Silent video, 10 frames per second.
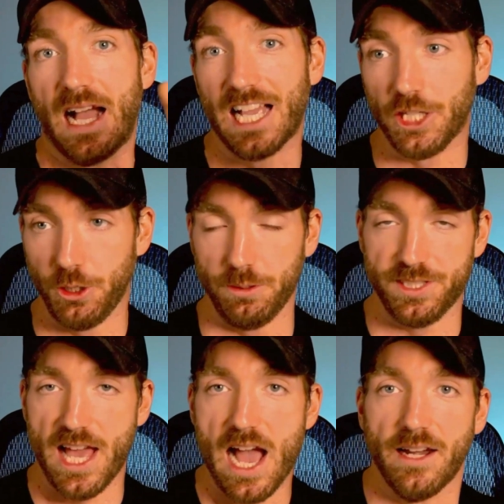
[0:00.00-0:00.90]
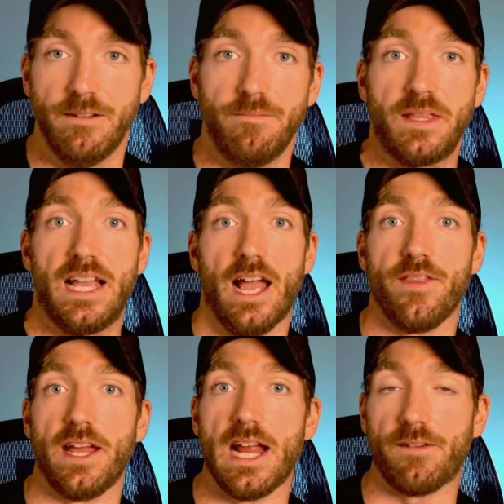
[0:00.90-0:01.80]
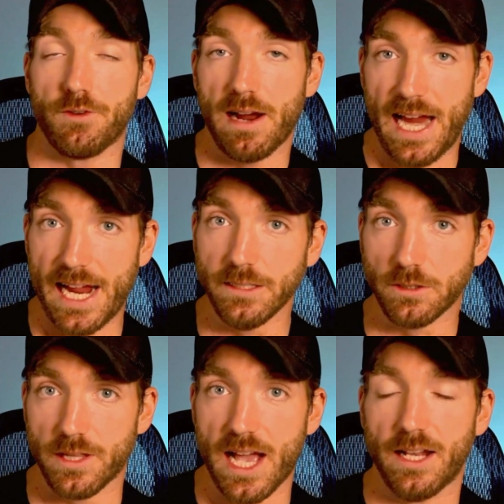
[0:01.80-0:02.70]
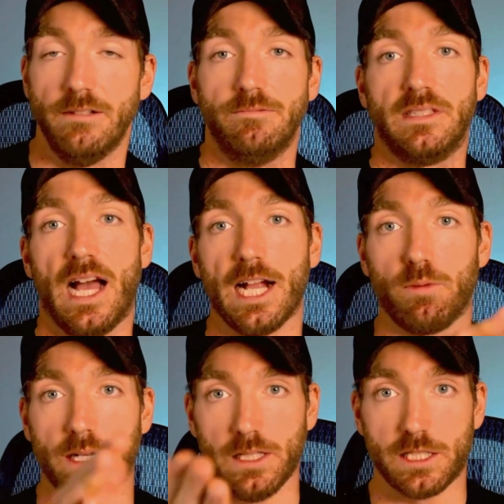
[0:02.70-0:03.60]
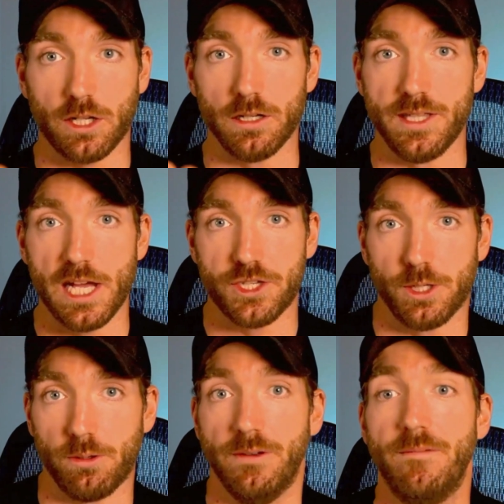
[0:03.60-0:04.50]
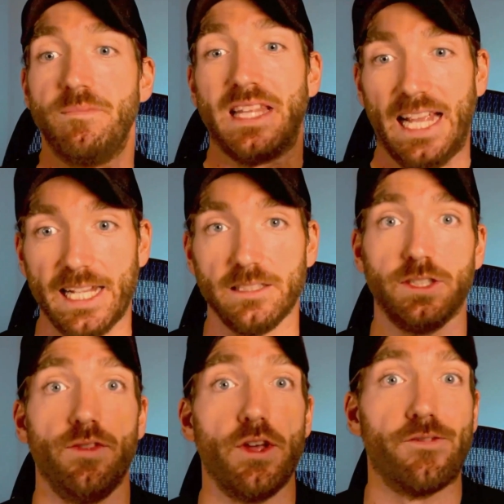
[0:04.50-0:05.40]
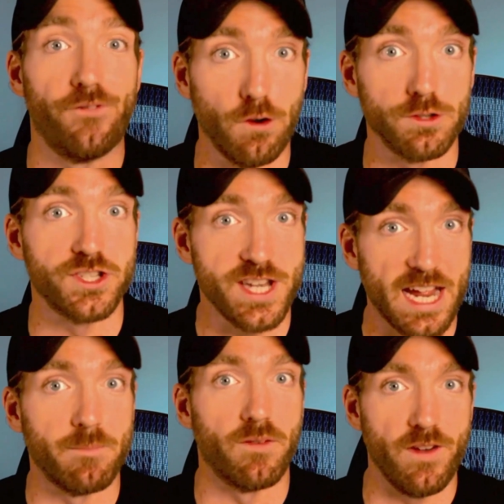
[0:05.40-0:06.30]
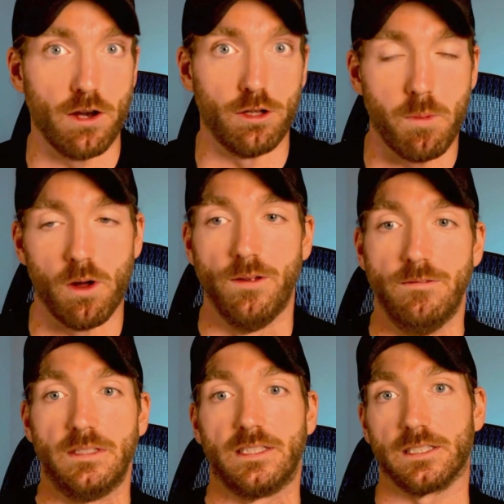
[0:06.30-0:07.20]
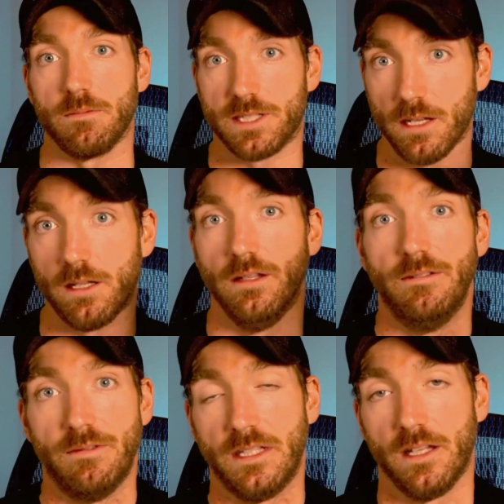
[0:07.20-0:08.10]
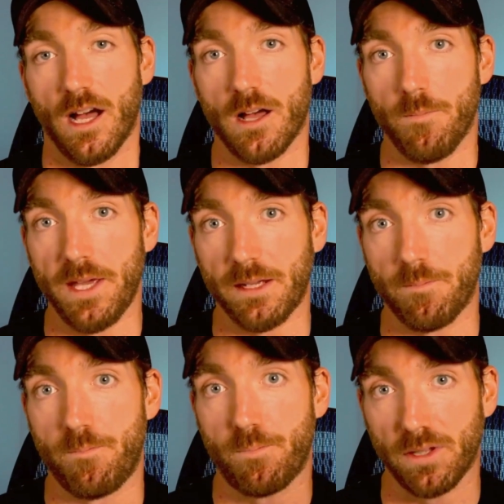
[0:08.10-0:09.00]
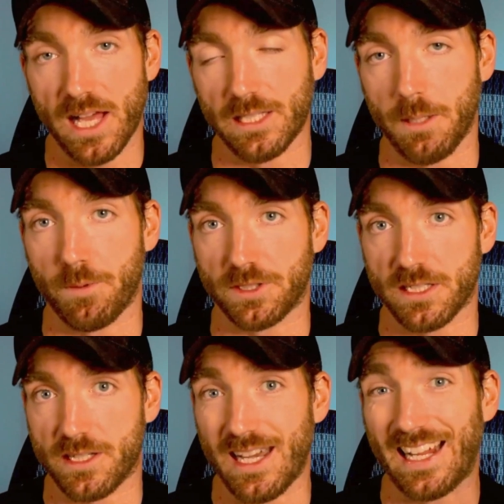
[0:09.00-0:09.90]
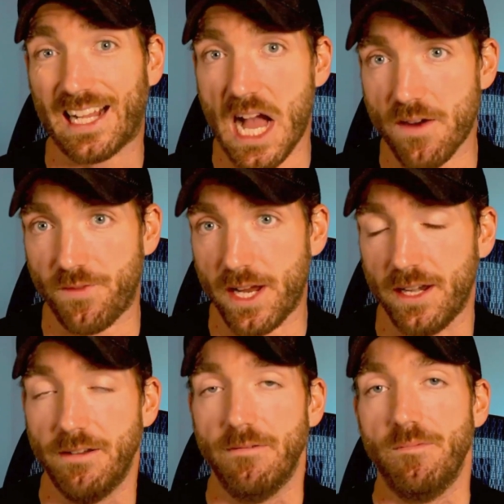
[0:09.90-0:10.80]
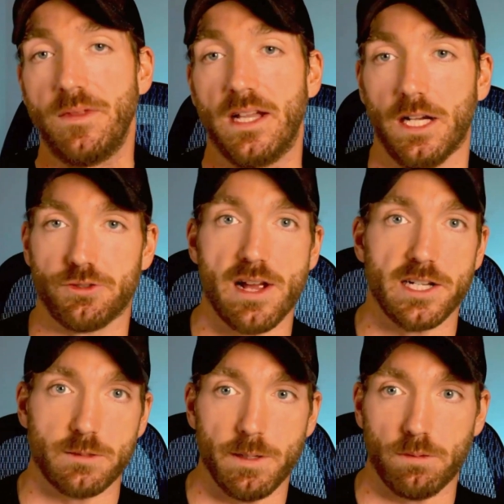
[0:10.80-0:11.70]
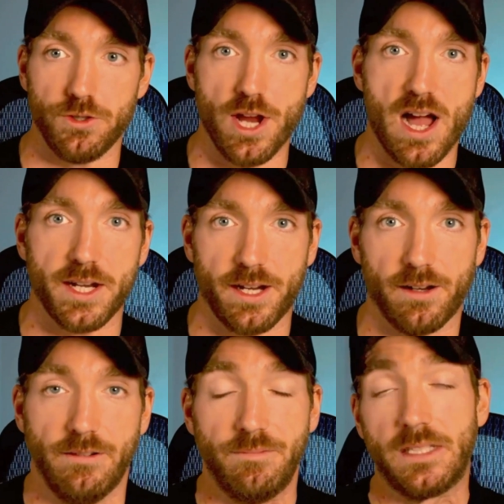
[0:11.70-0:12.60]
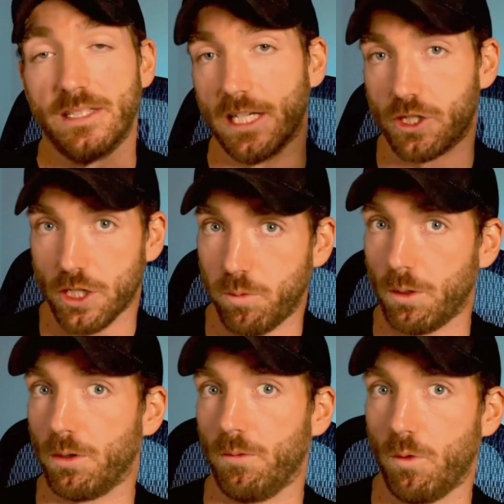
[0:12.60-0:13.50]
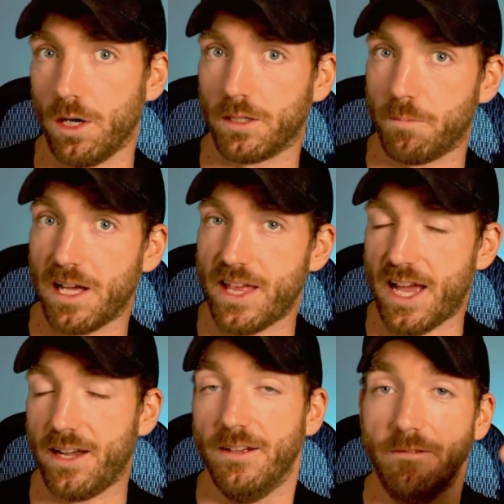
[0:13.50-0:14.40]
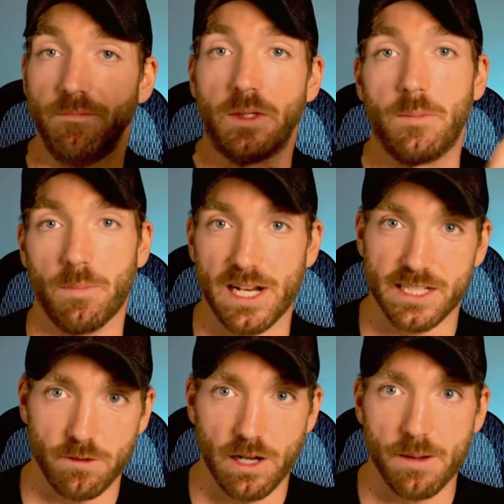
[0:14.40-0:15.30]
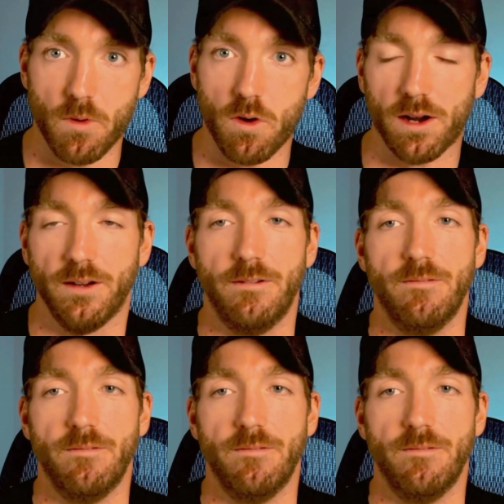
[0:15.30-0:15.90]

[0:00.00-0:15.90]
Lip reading: I use that. And then after I answer that, I quickly turn that to, is their first name available? Because I'm still being politely persistent and confident. I'm trying to speak with John here. That should work by then, but I still got more.